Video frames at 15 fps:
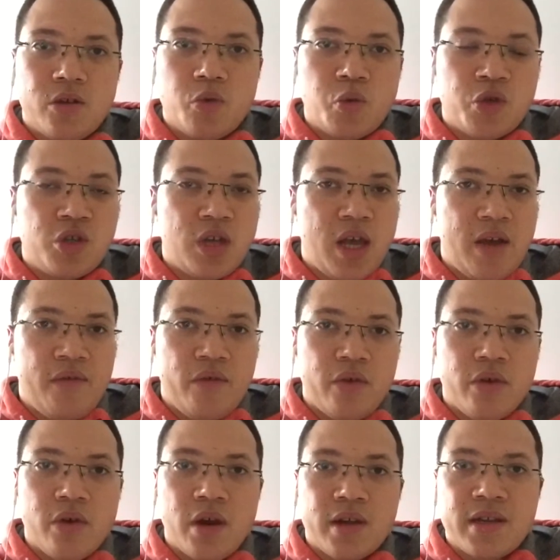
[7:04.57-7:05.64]

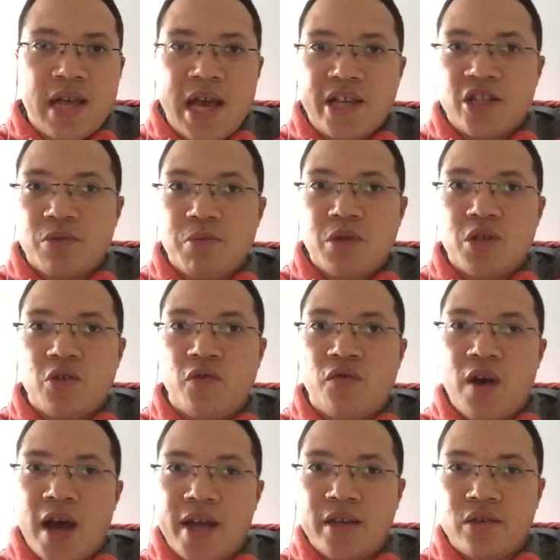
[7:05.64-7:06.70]
whichever attachment you
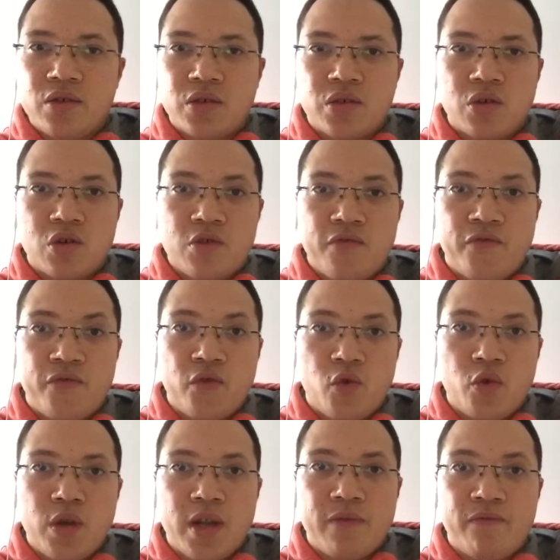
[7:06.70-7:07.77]
find to certain
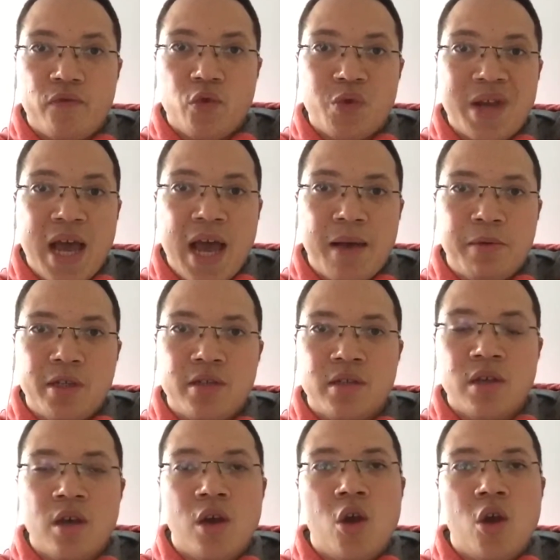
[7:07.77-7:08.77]
food and food habits